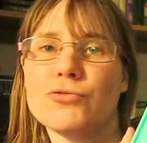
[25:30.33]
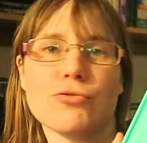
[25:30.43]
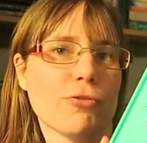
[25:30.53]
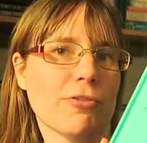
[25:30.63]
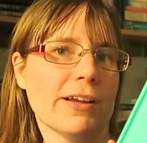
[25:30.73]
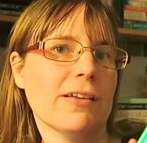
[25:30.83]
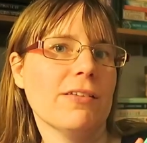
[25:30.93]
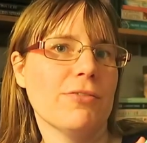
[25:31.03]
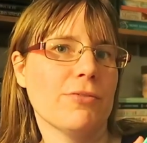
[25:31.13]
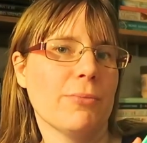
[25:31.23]

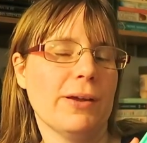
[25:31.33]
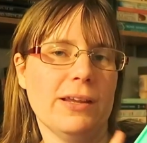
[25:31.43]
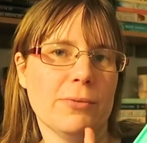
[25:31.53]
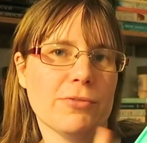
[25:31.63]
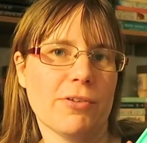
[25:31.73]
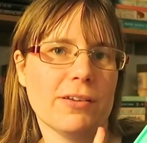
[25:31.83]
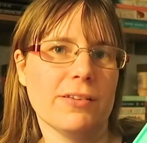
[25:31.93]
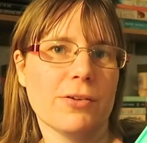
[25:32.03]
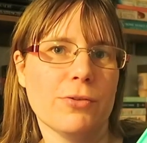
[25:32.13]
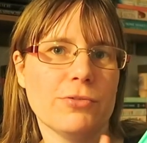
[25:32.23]
drawings from when he was
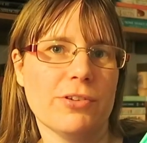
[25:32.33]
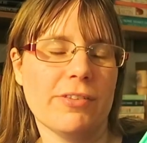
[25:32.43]
writing the Culture